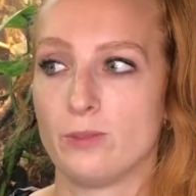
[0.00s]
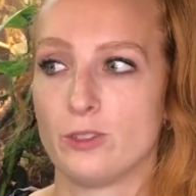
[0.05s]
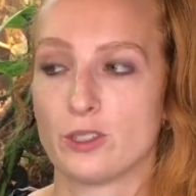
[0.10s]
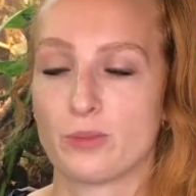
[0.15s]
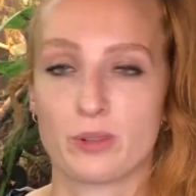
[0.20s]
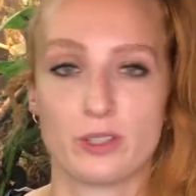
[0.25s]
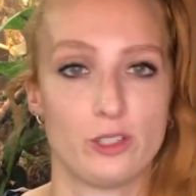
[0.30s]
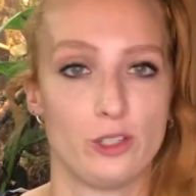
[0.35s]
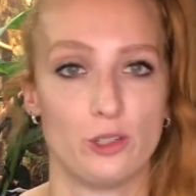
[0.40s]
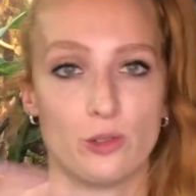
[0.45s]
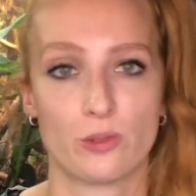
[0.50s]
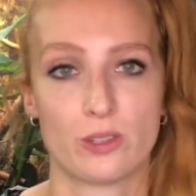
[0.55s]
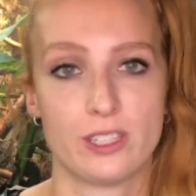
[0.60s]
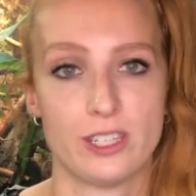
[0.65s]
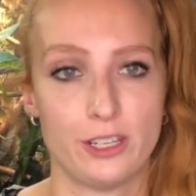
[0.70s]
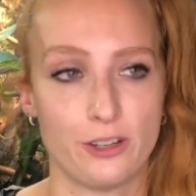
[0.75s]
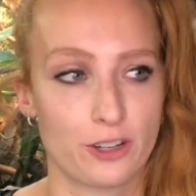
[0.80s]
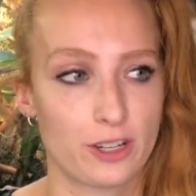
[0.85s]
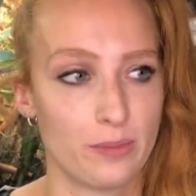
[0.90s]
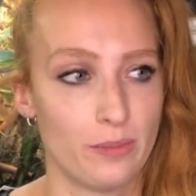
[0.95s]
just because you don't
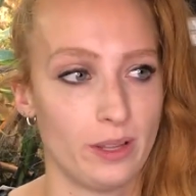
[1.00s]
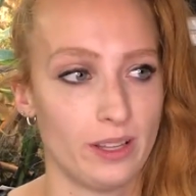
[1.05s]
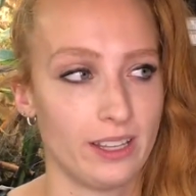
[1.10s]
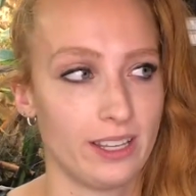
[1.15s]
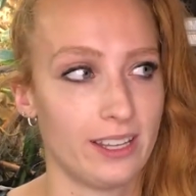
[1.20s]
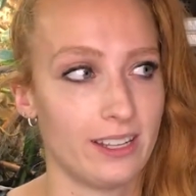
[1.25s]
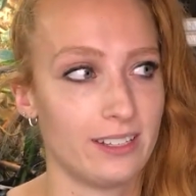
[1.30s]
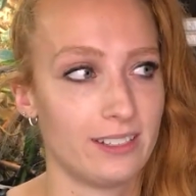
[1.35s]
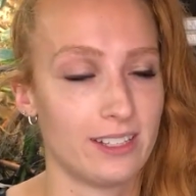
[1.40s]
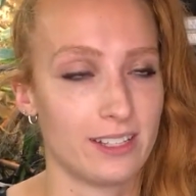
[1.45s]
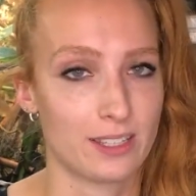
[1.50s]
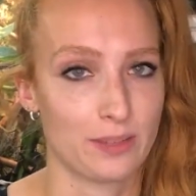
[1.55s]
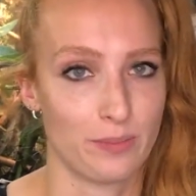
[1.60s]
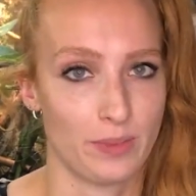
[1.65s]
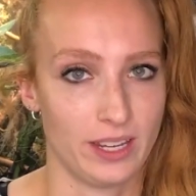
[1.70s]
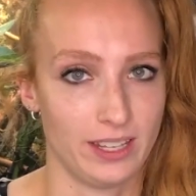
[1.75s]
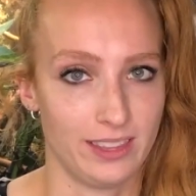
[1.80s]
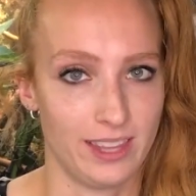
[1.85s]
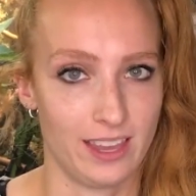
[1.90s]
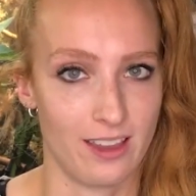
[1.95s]
see your chameleon doesn't
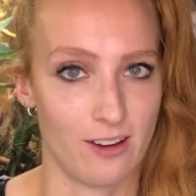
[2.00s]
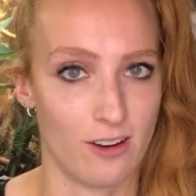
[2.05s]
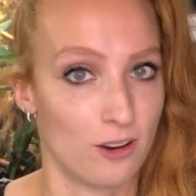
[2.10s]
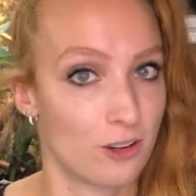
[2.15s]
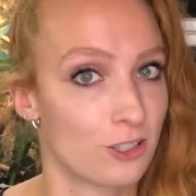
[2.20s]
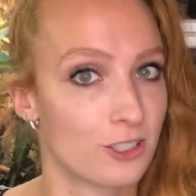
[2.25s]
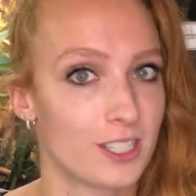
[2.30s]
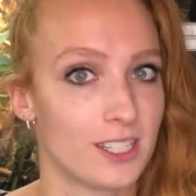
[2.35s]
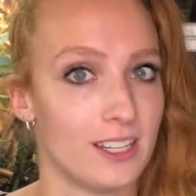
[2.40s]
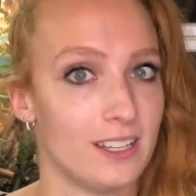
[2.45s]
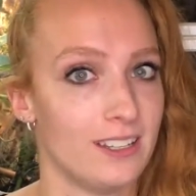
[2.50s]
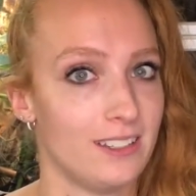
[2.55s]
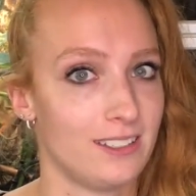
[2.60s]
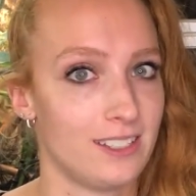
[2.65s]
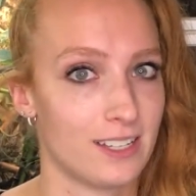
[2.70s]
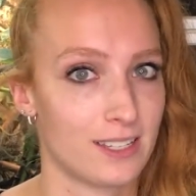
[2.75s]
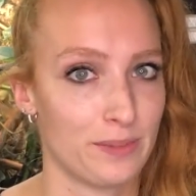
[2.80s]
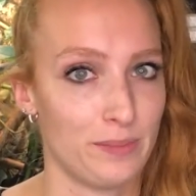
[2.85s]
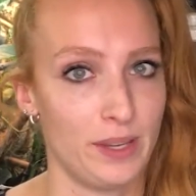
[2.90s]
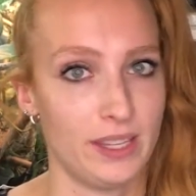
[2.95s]
mean they aren't, and it
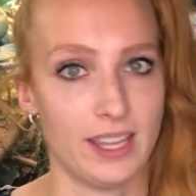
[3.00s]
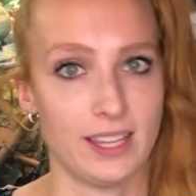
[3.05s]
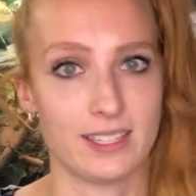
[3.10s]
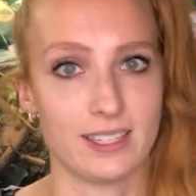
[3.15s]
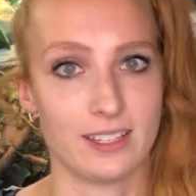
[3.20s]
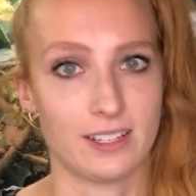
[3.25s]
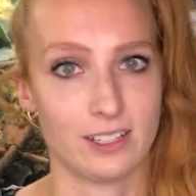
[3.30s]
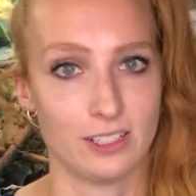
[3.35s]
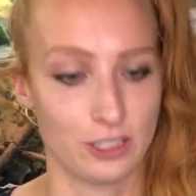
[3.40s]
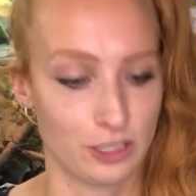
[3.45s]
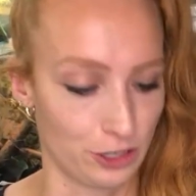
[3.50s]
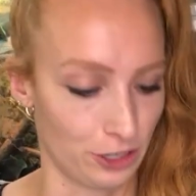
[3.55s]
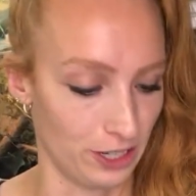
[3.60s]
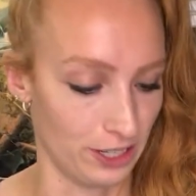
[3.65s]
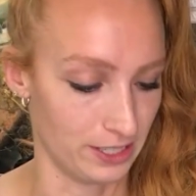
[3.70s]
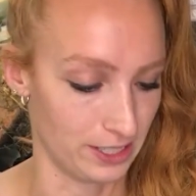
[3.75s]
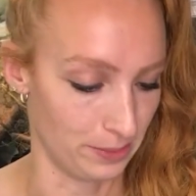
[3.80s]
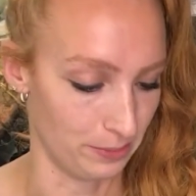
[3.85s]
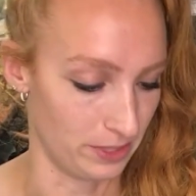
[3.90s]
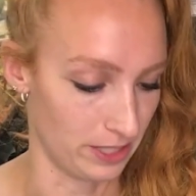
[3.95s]
doesn't mean that's a
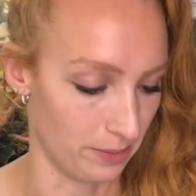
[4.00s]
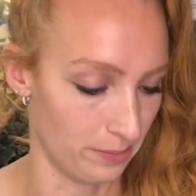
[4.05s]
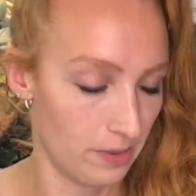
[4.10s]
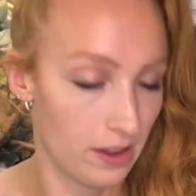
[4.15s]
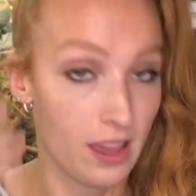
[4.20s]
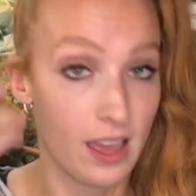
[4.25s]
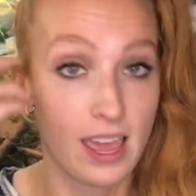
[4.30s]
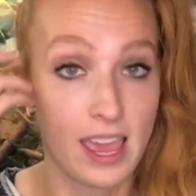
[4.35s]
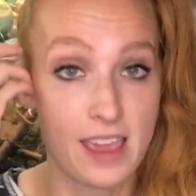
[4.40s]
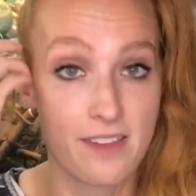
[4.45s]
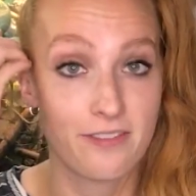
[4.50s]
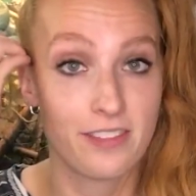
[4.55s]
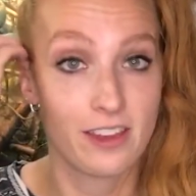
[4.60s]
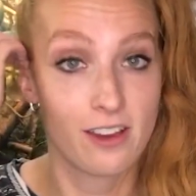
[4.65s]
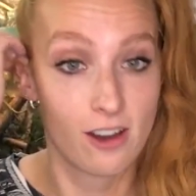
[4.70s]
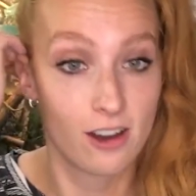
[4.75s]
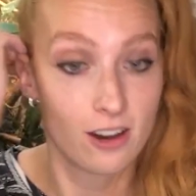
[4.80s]
concerning symptom. If they